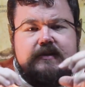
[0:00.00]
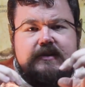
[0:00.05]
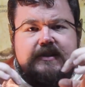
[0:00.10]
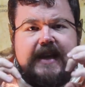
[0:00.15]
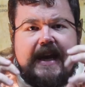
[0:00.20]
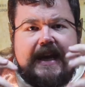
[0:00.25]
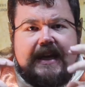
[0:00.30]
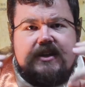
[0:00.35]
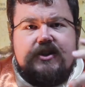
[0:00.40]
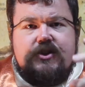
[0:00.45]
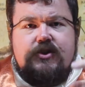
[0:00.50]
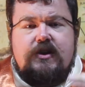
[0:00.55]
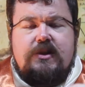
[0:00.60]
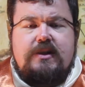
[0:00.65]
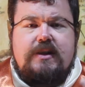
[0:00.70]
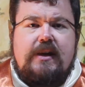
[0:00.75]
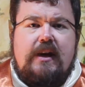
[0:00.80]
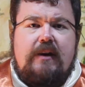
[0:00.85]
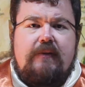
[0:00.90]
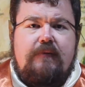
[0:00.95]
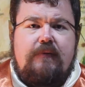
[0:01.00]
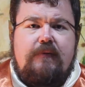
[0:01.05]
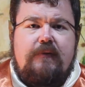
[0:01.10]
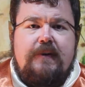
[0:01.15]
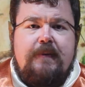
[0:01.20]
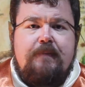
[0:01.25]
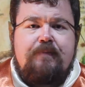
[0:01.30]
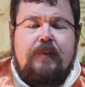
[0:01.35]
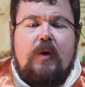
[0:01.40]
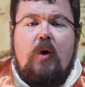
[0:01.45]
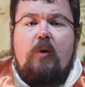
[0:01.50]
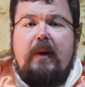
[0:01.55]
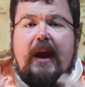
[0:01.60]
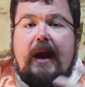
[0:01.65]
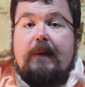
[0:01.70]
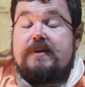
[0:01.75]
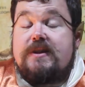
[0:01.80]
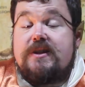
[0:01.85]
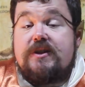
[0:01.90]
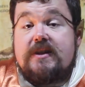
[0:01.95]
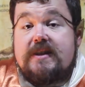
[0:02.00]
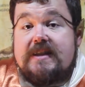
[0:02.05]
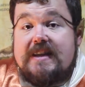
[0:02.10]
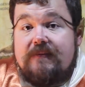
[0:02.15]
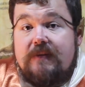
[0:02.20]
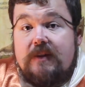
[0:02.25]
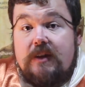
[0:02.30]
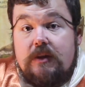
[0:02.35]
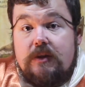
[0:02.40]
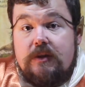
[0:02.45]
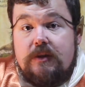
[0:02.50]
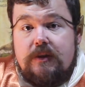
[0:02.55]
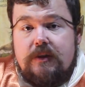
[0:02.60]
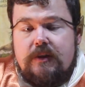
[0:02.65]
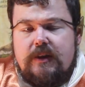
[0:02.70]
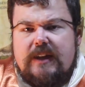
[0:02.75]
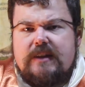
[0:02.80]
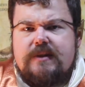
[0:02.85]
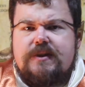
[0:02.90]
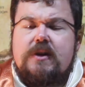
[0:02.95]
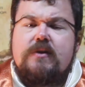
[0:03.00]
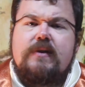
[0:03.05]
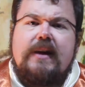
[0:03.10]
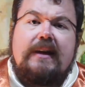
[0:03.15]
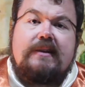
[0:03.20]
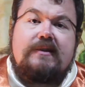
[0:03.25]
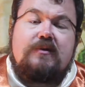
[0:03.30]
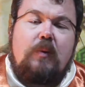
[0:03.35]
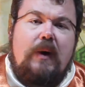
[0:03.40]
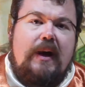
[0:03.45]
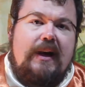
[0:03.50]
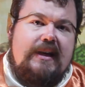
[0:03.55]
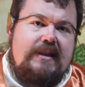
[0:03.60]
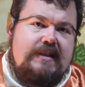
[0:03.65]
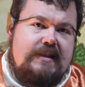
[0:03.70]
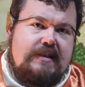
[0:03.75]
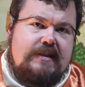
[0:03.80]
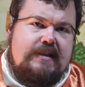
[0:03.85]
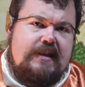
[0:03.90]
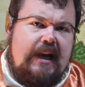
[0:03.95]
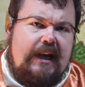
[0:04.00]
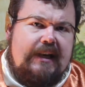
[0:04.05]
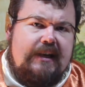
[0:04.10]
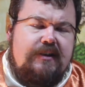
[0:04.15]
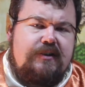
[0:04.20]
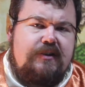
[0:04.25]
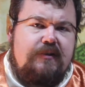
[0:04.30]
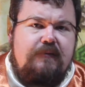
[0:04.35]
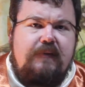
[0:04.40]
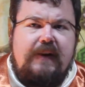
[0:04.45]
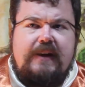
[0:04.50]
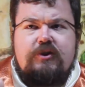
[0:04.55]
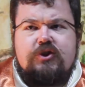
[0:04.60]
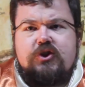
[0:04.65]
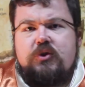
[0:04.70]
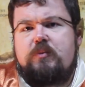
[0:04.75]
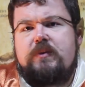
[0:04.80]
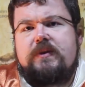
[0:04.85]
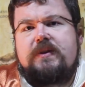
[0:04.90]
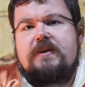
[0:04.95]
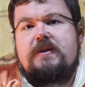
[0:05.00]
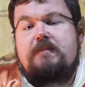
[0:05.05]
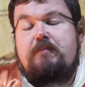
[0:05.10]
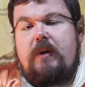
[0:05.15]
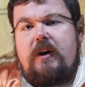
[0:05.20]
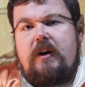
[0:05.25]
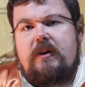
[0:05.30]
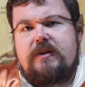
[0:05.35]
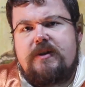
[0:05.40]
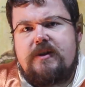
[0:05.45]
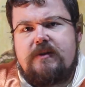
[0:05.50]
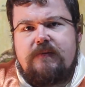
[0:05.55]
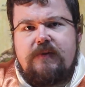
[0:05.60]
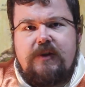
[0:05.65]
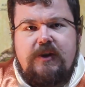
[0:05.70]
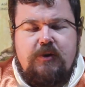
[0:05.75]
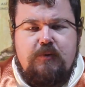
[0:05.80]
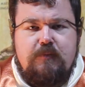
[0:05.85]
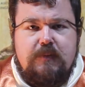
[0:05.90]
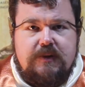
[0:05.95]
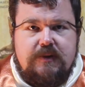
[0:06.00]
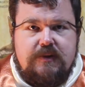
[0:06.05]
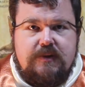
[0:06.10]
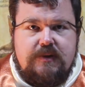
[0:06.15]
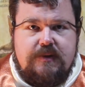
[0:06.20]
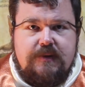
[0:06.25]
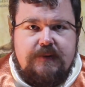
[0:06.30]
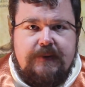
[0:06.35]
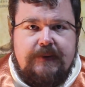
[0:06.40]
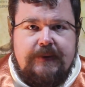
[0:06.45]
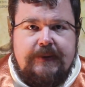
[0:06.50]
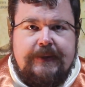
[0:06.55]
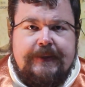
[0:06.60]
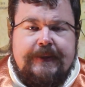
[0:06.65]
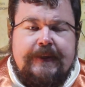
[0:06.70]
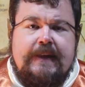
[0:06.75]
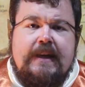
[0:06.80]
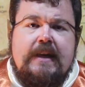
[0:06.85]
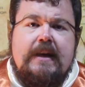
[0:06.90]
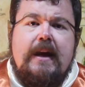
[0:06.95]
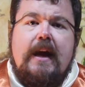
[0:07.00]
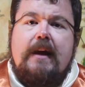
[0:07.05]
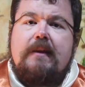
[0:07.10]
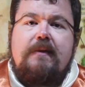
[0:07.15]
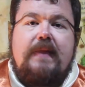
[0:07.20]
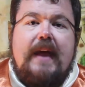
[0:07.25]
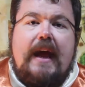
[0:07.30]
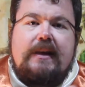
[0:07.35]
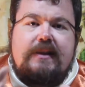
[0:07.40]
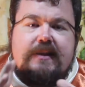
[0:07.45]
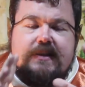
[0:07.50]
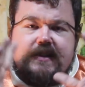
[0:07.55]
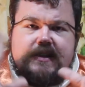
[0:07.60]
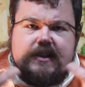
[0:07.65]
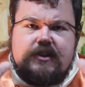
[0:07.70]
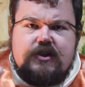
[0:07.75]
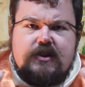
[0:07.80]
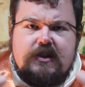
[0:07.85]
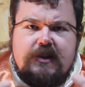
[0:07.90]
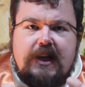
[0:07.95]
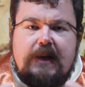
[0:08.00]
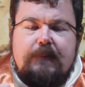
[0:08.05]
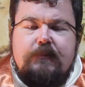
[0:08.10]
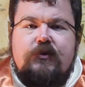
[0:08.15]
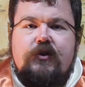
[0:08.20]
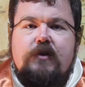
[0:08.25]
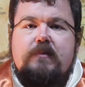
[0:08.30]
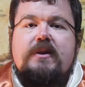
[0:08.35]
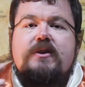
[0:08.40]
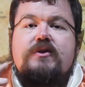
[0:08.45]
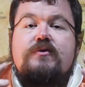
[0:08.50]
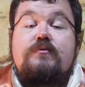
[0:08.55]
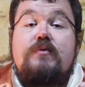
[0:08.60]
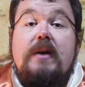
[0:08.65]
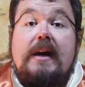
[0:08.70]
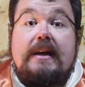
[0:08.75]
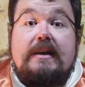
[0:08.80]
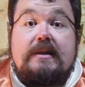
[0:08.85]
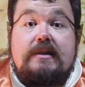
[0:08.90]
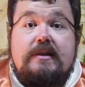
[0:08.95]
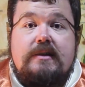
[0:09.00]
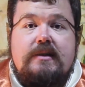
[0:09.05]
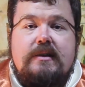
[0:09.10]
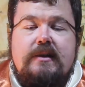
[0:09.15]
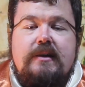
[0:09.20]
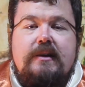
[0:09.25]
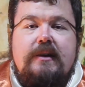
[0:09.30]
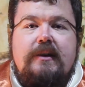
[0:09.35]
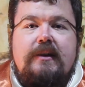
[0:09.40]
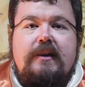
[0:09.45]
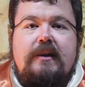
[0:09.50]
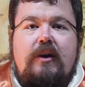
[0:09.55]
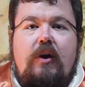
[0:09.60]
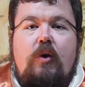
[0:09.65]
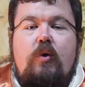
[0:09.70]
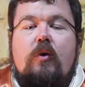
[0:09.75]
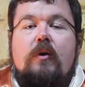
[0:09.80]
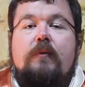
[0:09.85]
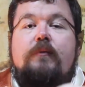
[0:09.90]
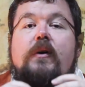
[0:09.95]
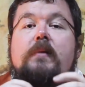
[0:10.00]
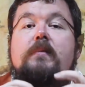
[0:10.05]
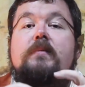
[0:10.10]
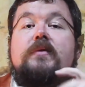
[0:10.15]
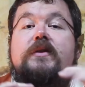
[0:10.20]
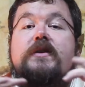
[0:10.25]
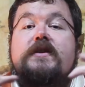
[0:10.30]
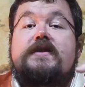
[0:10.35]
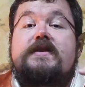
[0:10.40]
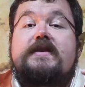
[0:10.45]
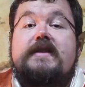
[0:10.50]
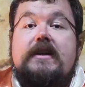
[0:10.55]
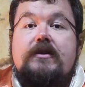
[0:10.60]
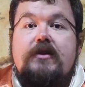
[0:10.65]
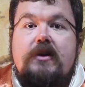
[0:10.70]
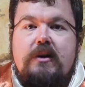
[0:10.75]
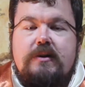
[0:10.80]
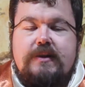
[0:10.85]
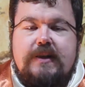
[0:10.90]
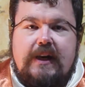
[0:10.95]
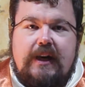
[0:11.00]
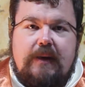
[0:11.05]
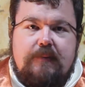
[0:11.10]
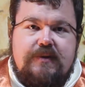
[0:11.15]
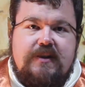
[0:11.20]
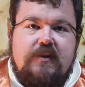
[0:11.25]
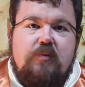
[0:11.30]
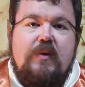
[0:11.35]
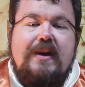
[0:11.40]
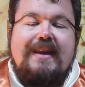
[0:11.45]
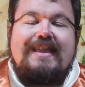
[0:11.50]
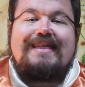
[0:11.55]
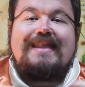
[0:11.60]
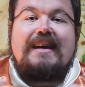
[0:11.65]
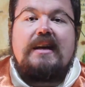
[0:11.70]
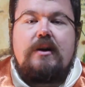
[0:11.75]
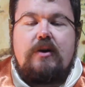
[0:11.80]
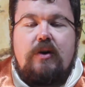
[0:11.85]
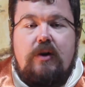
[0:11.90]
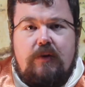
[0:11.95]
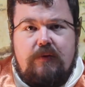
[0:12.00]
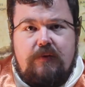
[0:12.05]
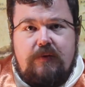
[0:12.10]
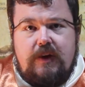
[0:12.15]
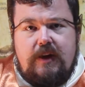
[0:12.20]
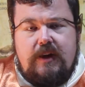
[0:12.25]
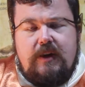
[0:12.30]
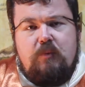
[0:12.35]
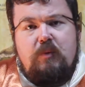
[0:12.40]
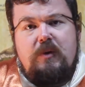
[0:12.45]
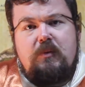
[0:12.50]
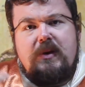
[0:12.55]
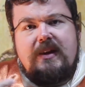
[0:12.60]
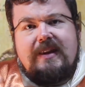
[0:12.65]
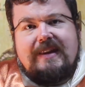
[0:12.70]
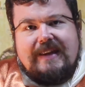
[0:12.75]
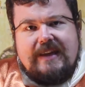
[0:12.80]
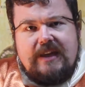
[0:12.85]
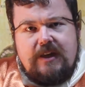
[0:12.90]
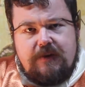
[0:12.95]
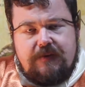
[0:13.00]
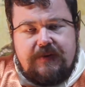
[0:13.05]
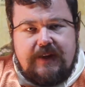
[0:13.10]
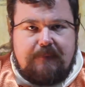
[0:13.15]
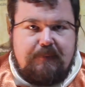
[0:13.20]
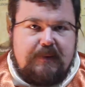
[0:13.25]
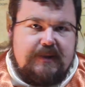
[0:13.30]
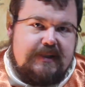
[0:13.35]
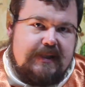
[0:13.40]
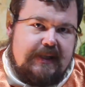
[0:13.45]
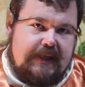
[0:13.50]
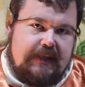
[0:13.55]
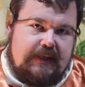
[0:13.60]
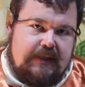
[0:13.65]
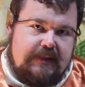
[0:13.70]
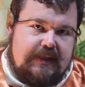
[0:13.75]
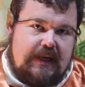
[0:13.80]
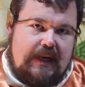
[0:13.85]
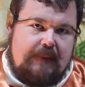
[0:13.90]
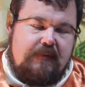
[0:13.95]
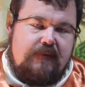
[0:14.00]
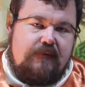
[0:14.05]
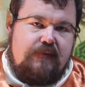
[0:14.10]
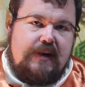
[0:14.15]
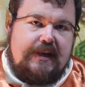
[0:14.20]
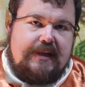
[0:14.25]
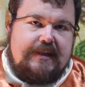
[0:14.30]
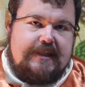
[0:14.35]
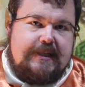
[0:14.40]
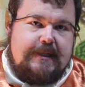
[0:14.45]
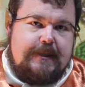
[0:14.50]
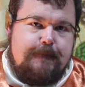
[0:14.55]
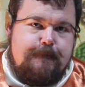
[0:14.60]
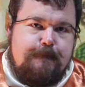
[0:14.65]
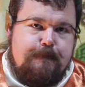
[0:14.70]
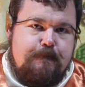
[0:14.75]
dexterous enough, or perhaps he's just never learned. And so that's why he's decided to venture with this party of humans. That decision comes from his race, or from the stereotypes that we think of when we think of that particular type of race.